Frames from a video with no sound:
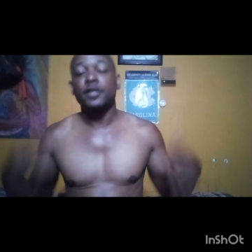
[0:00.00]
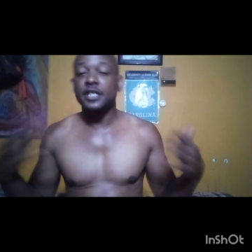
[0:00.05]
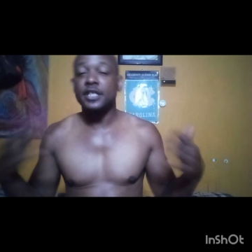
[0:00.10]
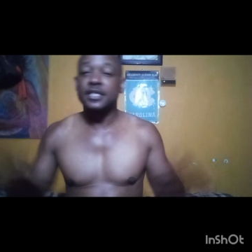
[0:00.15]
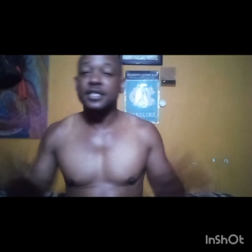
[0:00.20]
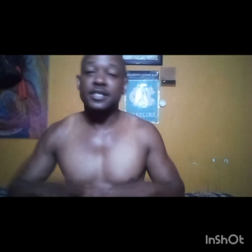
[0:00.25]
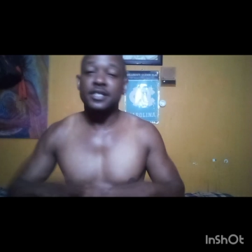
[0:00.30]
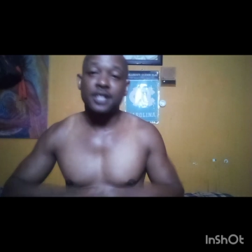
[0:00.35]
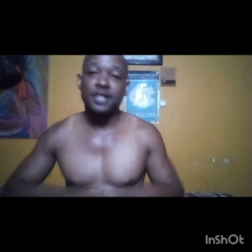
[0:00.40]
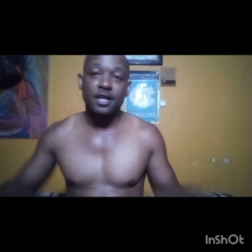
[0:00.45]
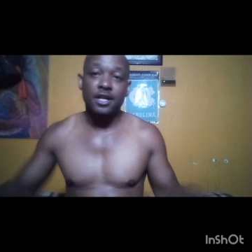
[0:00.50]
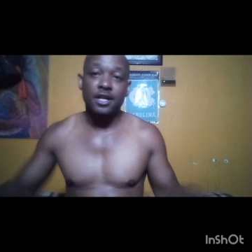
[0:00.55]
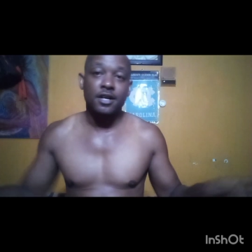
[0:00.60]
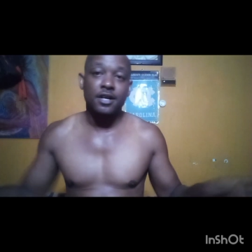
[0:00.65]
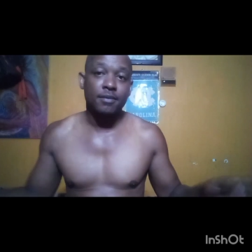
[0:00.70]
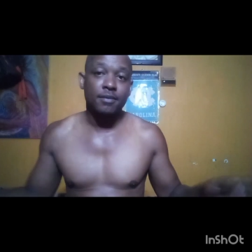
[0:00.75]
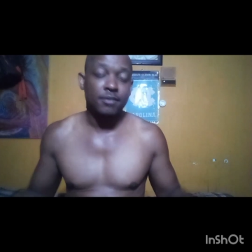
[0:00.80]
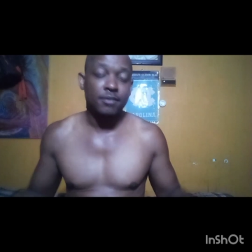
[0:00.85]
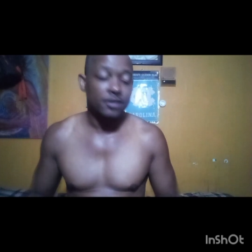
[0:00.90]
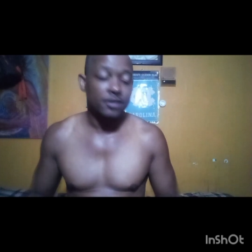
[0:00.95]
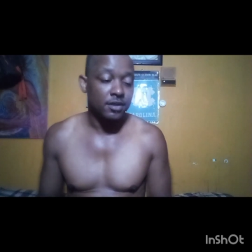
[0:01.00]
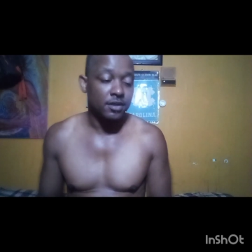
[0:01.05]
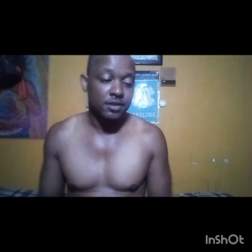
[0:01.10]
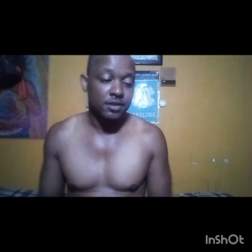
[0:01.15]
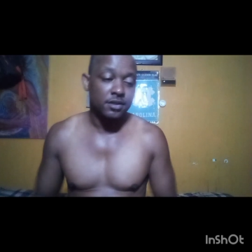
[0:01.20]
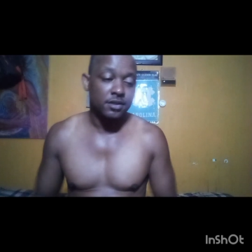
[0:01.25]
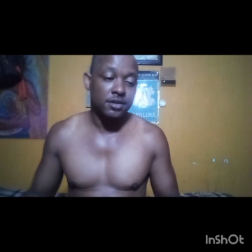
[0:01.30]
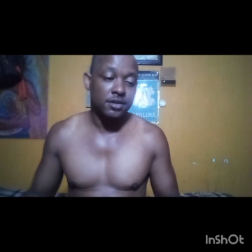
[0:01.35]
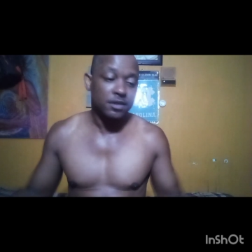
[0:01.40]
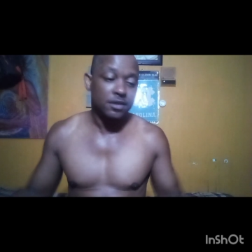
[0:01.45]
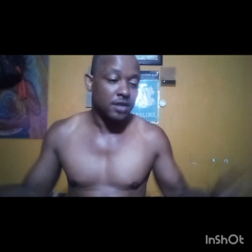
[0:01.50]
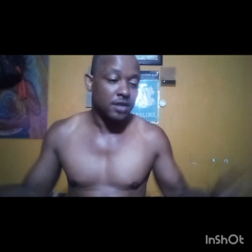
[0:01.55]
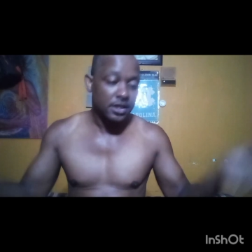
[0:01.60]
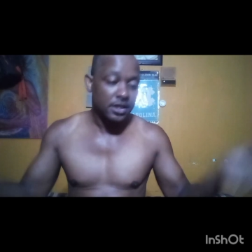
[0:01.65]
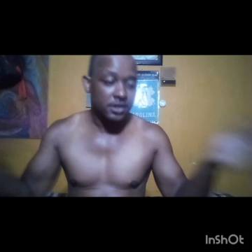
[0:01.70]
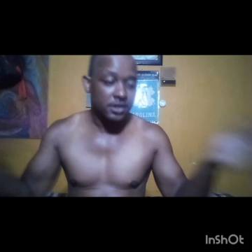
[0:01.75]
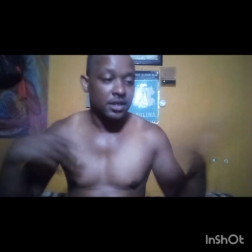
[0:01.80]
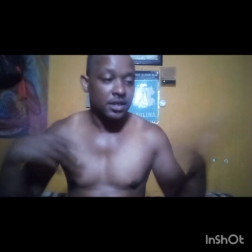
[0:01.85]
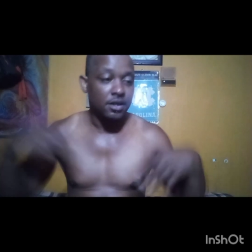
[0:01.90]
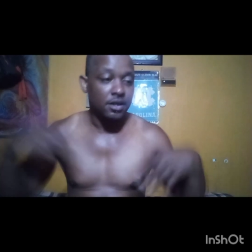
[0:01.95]
this is Club, that
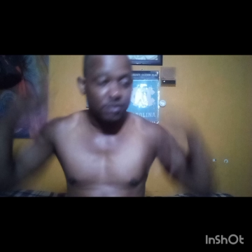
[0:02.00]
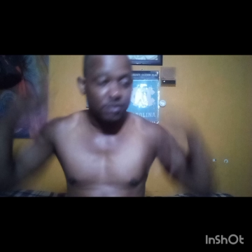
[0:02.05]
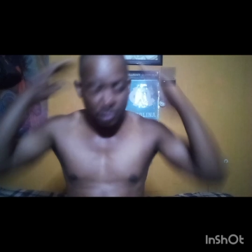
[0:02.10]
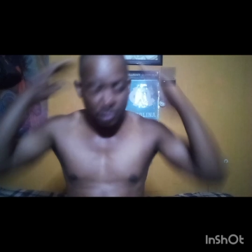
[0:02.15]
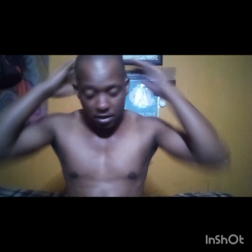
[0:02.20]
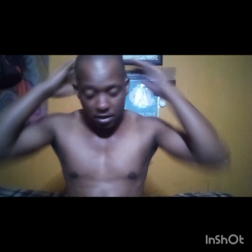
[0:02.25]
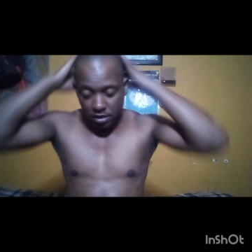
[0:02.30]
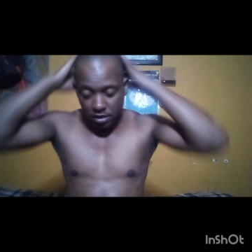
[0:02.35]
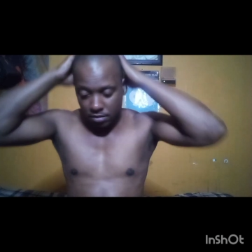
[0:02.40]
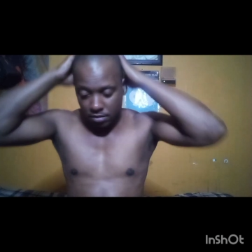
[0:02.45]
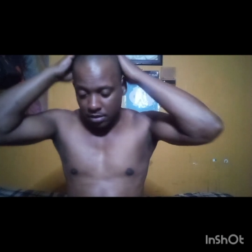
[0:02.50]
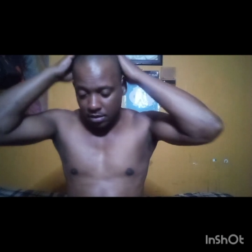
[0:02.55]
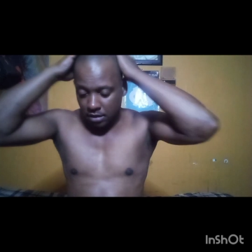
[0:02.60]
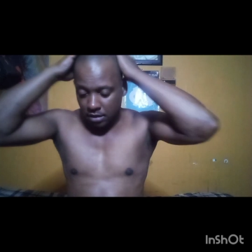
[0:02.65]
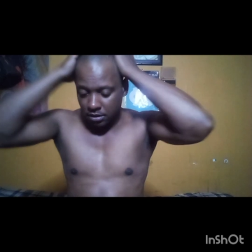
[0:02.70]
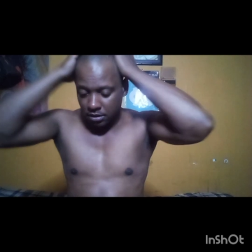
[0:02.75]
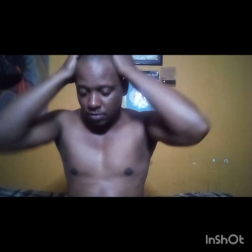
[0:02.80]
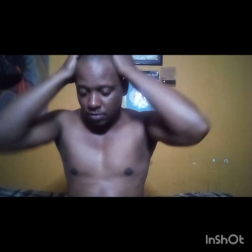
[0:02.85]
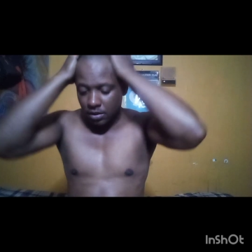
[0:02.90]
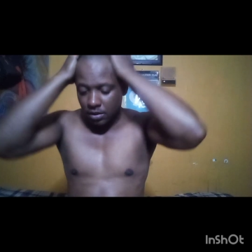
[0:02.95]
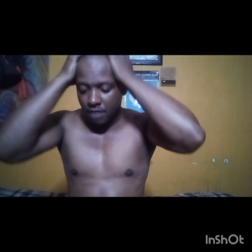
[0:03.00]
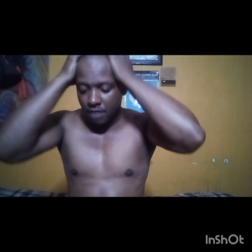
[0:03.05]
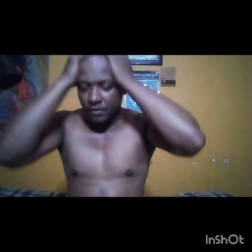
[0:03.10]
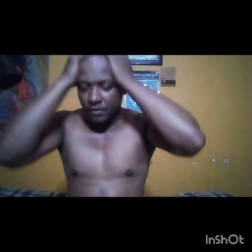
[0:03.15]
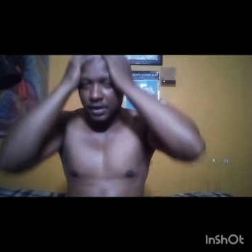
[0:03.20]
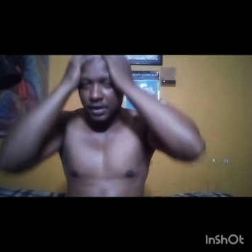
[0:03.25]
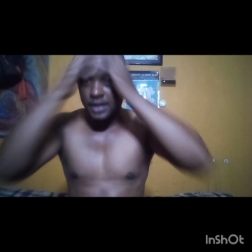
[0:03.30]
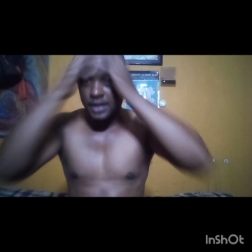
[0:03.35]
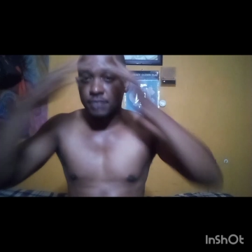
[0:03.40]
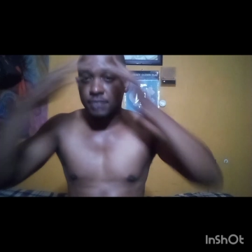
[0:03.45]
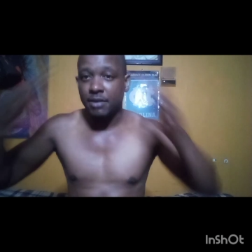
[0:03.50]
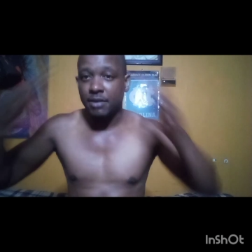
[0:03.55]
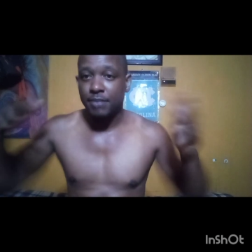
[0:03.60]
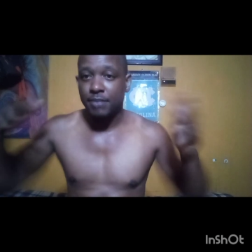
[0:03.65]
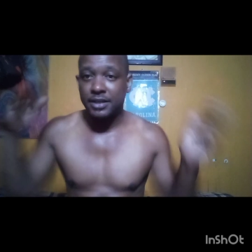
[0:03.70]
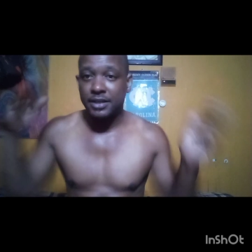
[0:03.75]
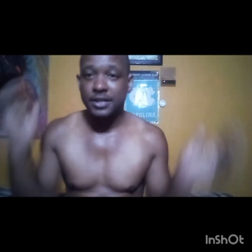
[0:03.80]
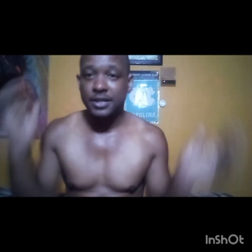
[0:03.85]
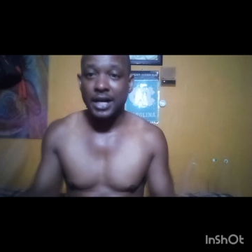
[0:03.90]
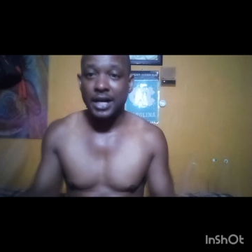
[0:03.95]
shit on Clubhouse or whatever the case may
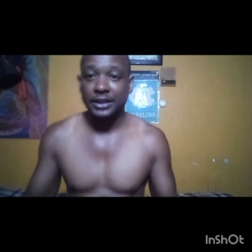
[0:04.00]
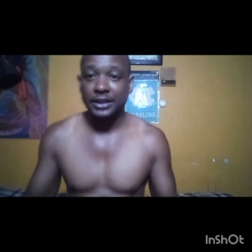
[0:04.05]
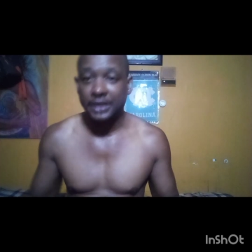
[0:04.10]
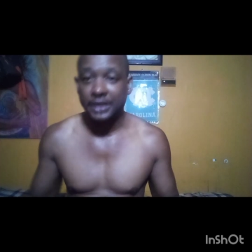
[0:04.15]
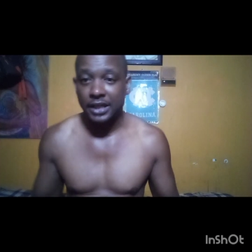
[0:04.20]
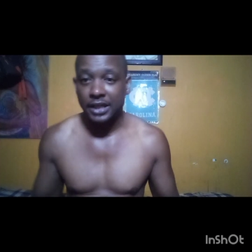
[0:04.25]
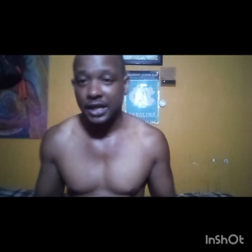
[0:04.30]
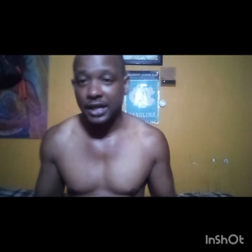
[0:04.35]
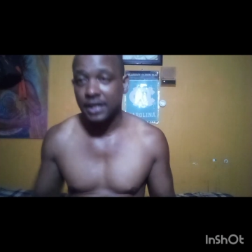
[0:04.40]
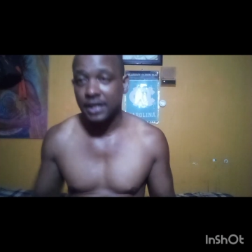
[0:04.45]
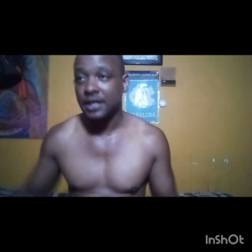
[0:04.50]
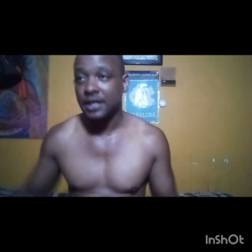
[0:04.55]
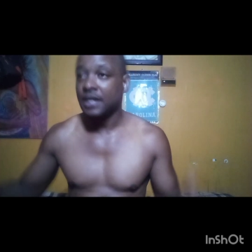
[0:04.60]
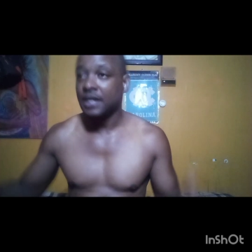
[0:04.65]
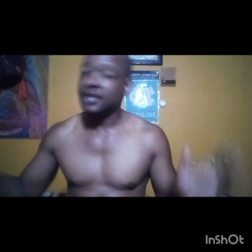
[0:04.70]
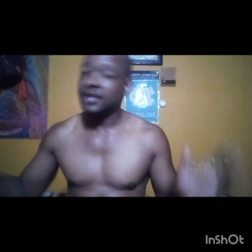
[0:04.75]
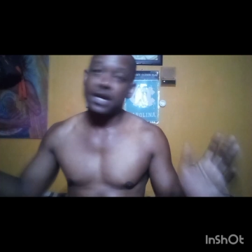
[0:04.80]
be. Tasha K.